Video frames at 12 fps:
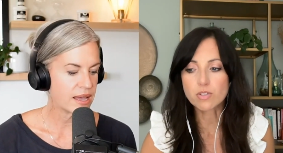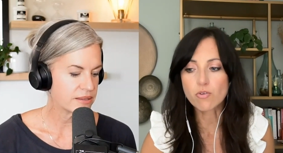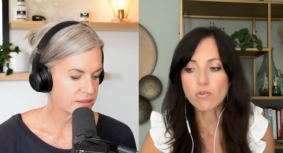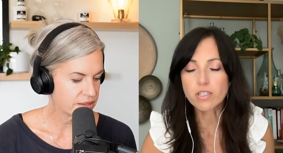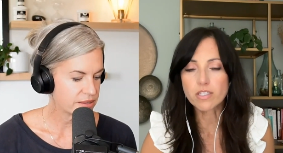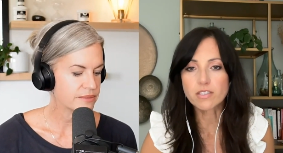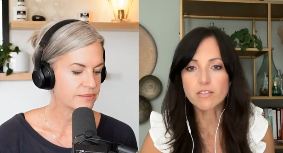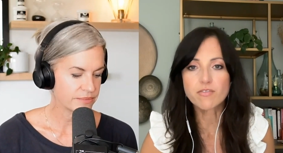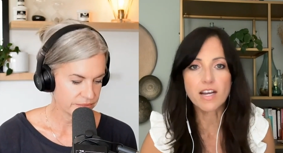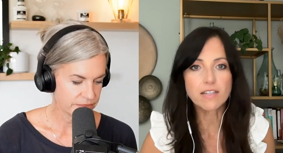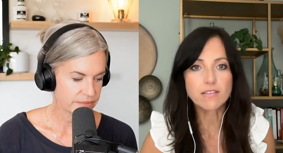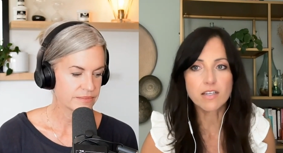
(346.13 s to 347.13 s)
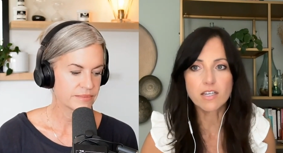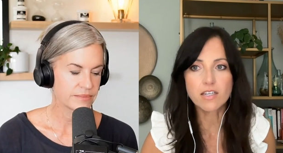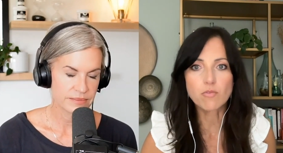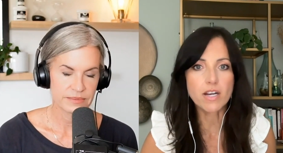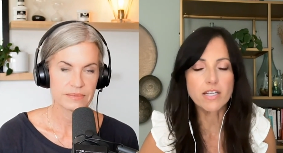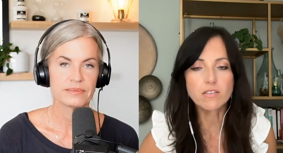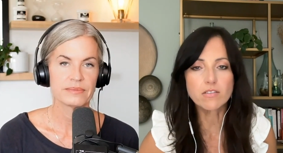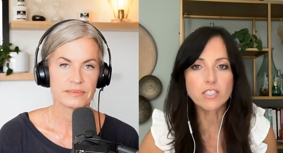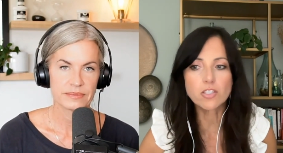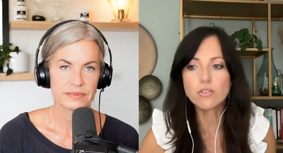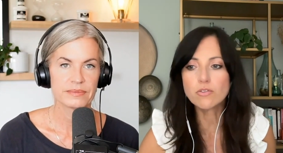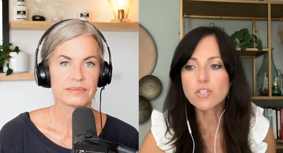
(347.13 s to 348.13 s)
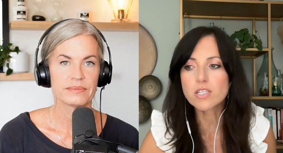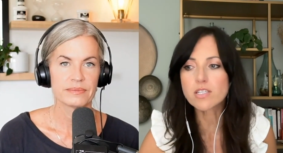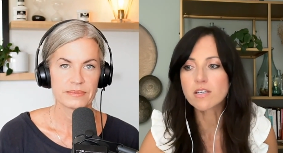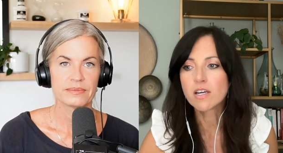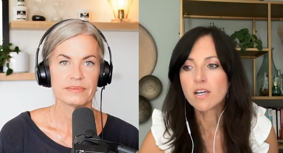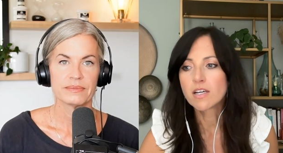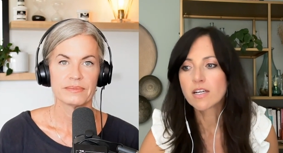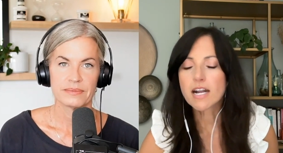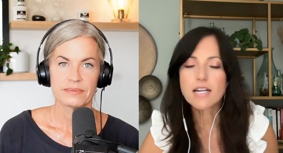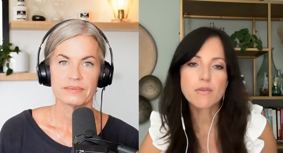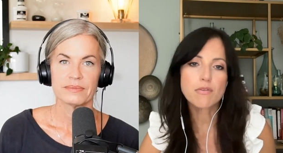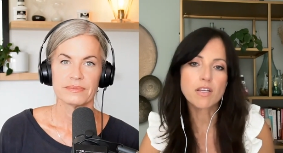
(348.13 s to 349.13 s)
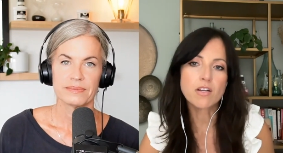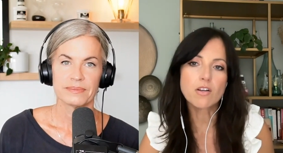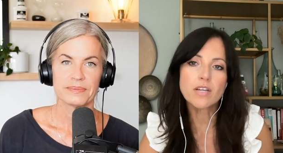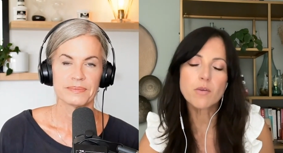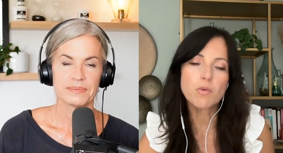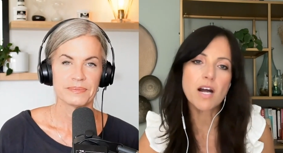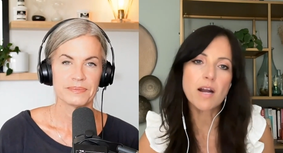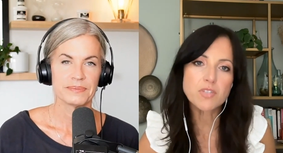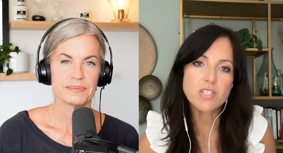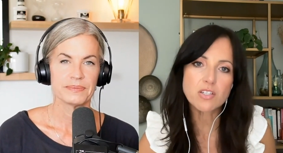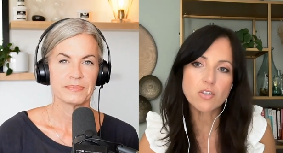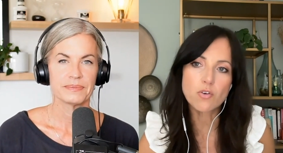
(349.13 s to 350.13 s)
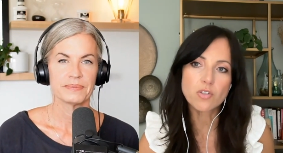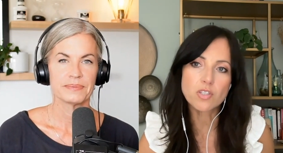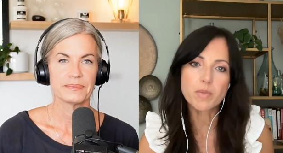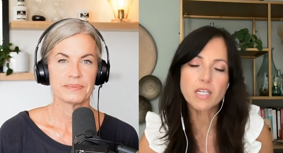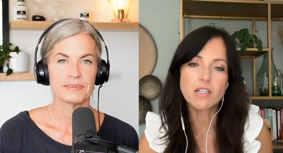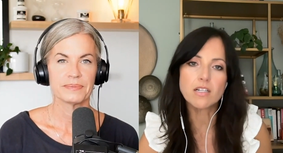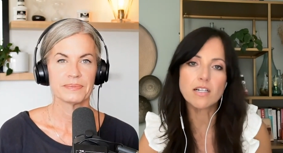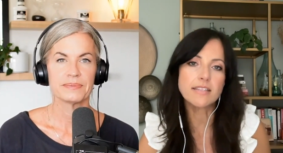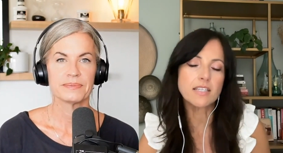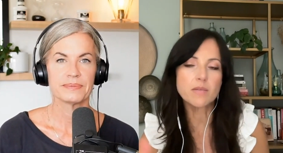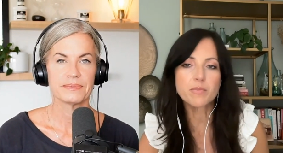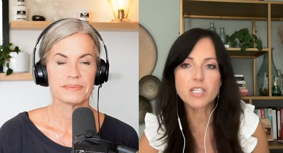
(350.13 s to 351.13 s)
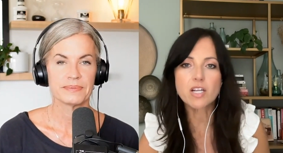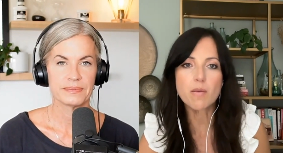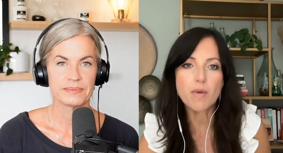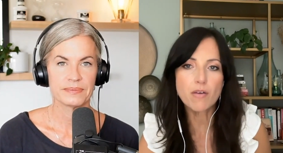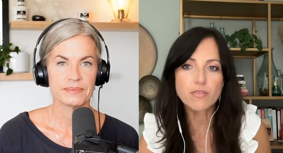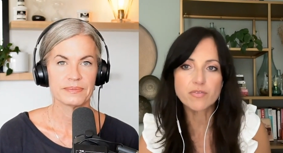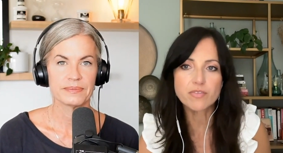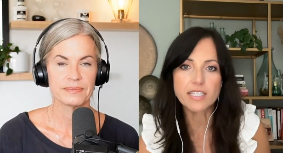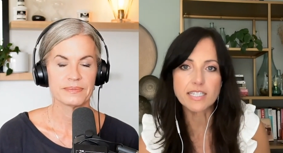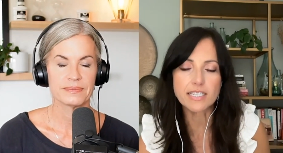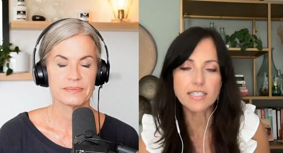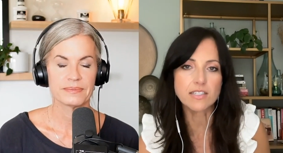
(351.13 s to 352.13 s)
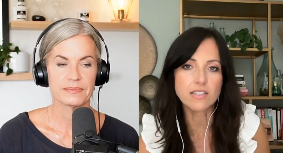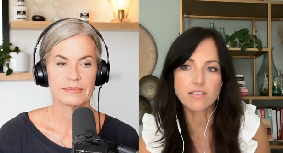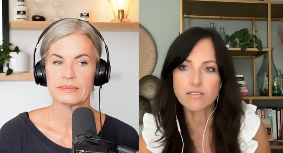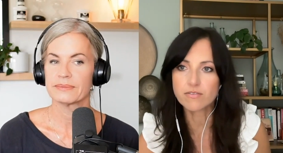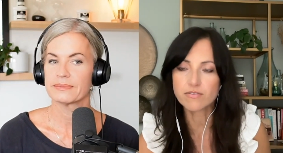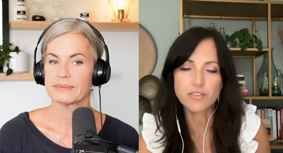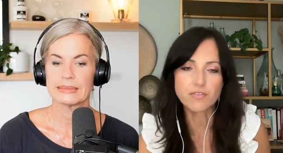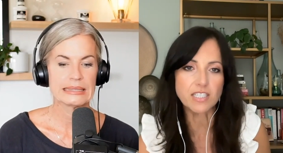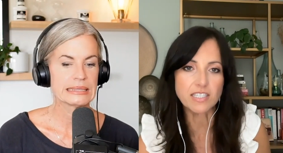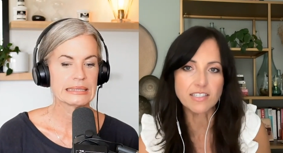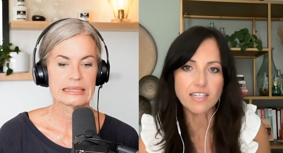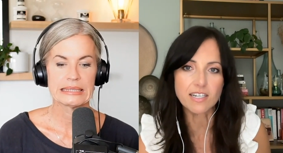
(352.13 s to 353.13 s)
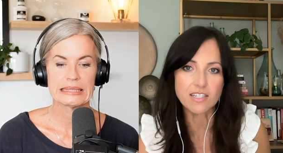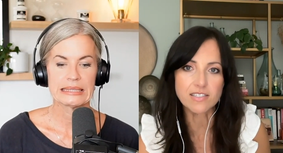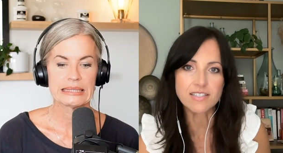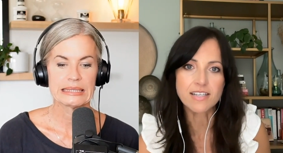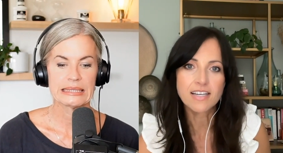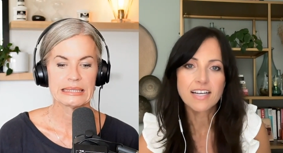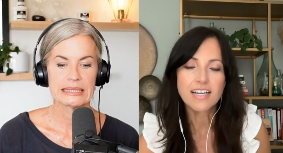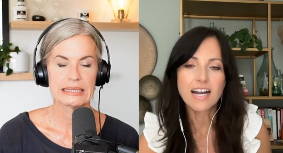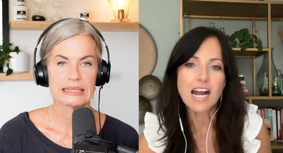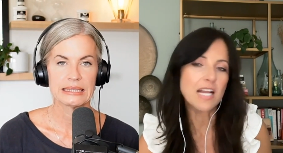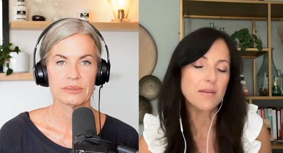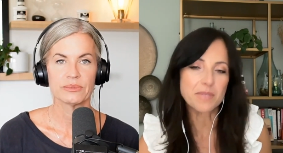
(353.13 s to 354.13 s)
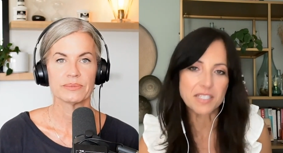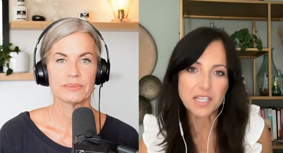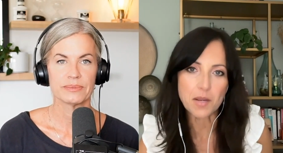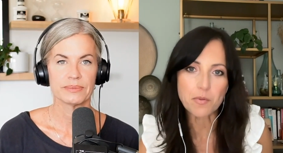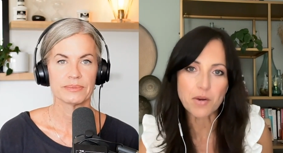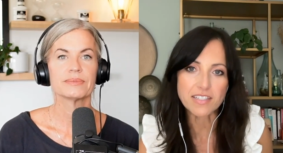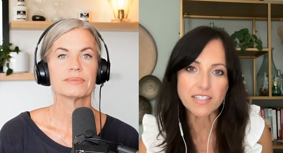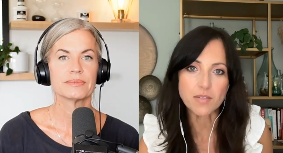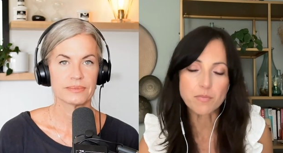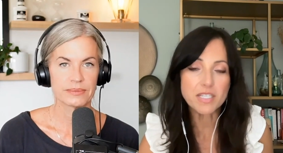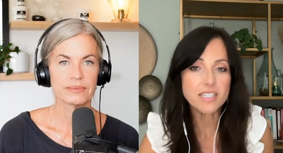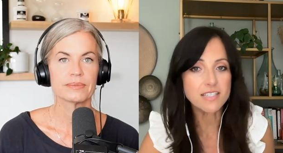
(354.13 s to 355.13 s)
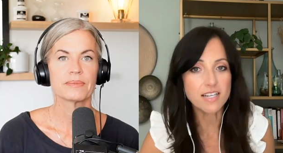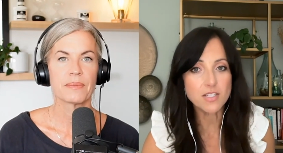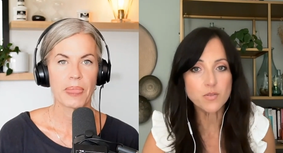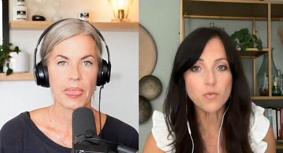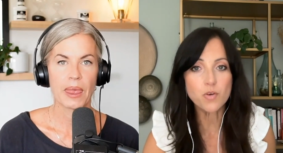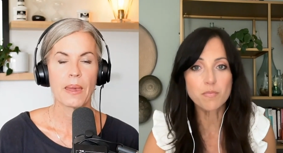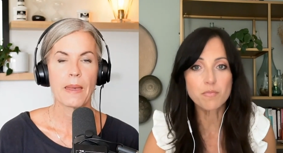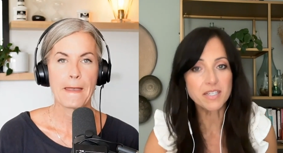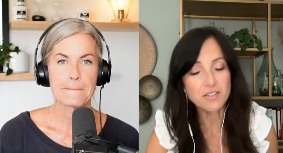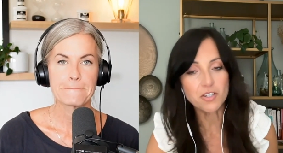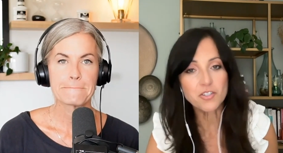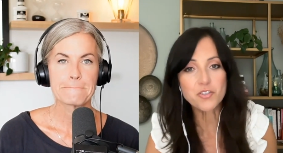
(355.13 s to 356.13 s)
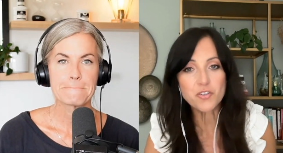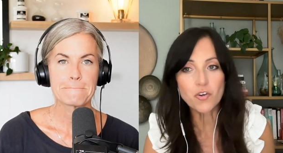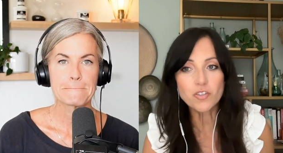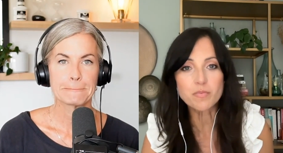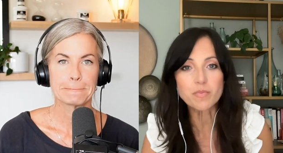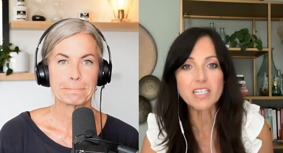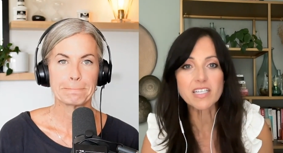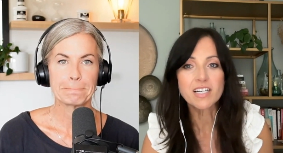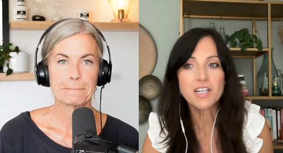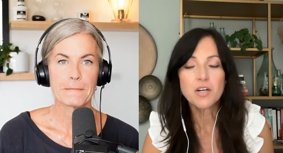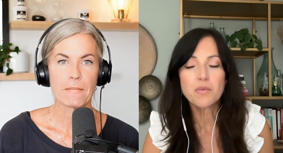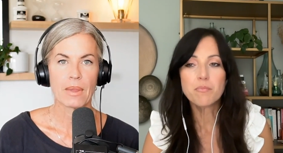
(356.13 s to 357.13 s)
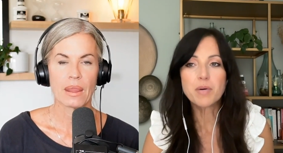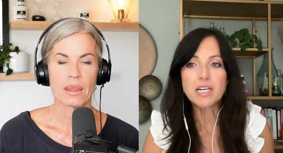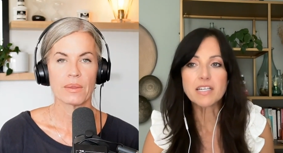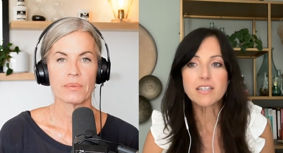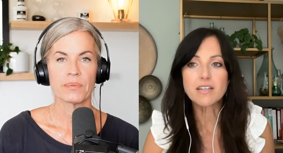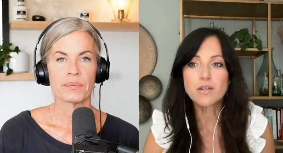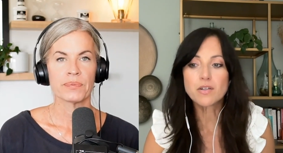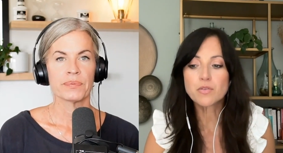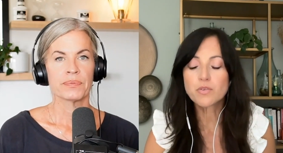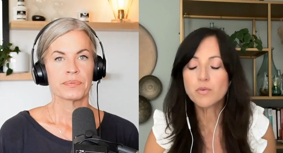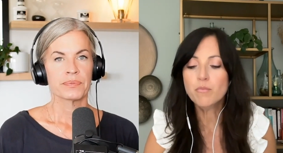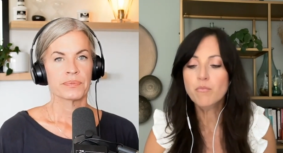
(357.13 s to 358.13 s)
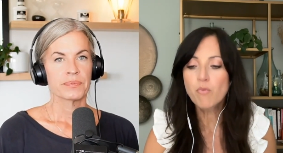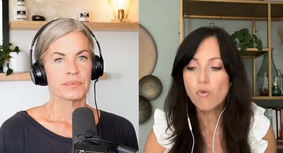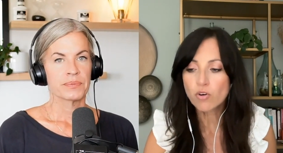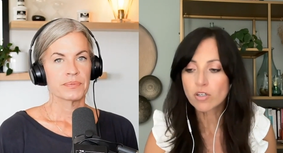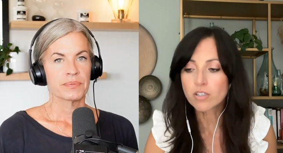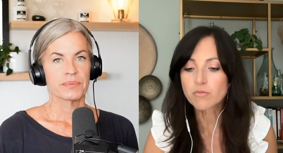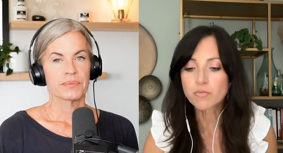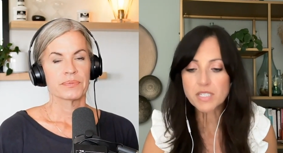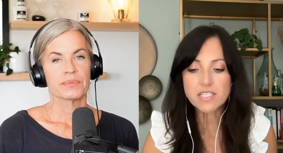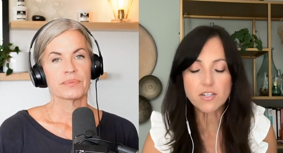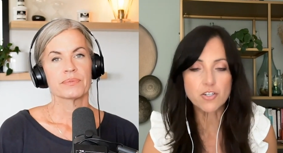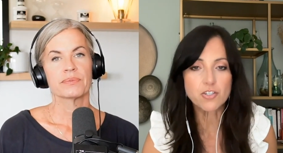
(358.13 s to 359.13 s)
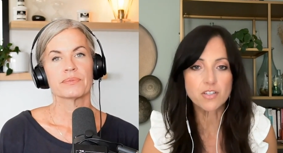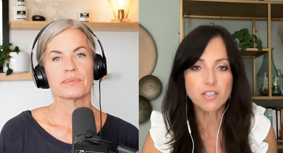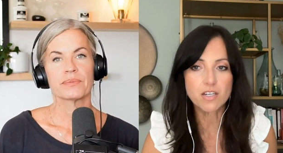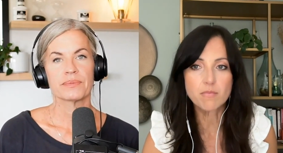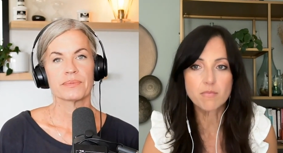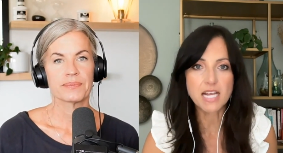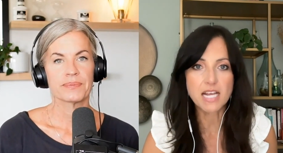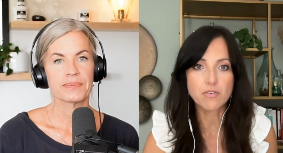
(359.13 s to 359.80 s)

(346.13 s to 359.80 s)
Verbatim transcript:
Speaker 1: started recording. The fact that, right, like you just kind of think, okay, well, I'm just going to go on the pill and then I'm going to come off of it in 15 years and I'm going to get pregnant because that's what my doctor told me. But the more research that comes